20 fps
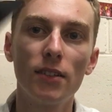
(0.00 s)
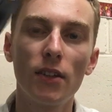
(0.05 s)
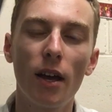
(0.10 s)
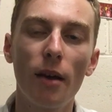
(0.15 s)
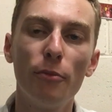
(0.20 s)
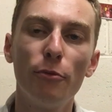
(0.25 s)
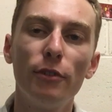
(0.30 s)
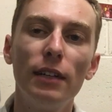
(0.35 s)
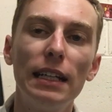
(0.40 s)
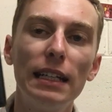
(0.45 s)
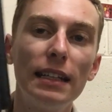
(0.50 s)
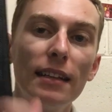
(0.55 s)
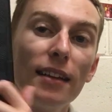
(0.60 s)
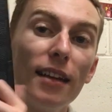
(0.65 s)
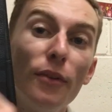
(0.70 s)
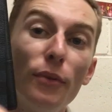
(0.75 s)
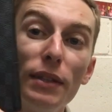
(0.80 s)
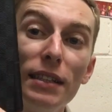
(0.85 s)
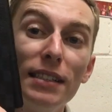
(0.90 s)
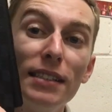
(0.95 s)
I'm really in
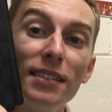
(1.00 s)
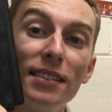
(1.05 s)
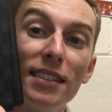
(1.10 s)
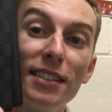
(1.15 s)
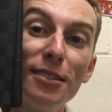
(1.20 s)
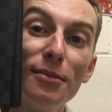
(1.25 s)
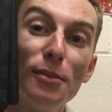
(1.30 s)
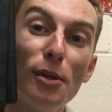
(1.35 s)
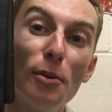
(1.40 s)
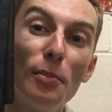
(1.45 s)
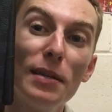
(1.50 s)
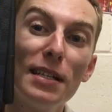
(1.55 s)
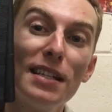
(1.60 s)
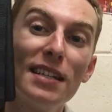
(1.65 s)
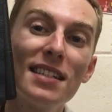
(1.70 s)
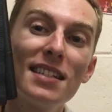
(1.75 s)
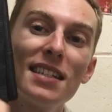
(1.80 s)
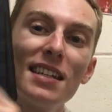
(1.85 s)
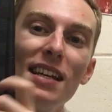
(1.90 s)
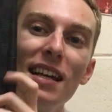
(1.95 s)
love with this at the
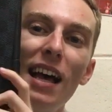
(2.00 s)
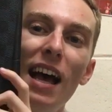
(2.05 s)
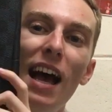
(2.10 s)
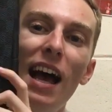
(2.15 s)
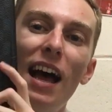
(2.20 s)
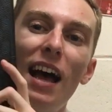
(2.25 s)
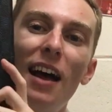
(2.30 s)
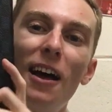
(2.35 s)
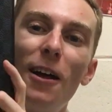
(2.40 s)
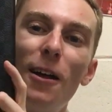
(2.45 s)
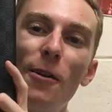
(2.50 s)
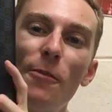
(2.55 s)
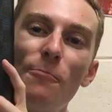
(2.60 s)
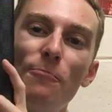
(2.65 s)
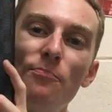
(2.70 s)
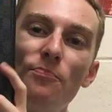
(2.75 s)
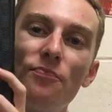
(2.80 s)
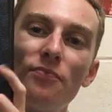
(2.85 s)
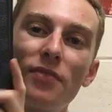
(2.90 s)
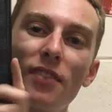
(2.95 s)
moment.
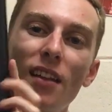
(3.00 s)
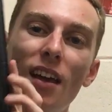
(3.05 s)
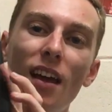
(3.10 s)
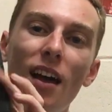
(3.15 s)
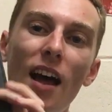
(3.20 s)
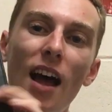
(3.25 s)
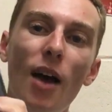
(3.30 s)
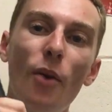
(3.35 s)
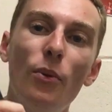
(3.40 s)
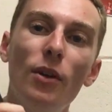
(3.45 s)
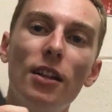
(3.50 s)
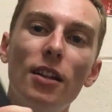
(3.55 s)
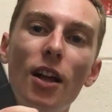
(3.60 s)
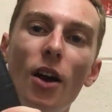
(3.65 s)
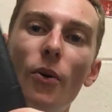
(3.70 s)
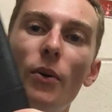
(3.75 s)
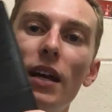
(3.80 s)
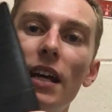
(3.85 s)
I will go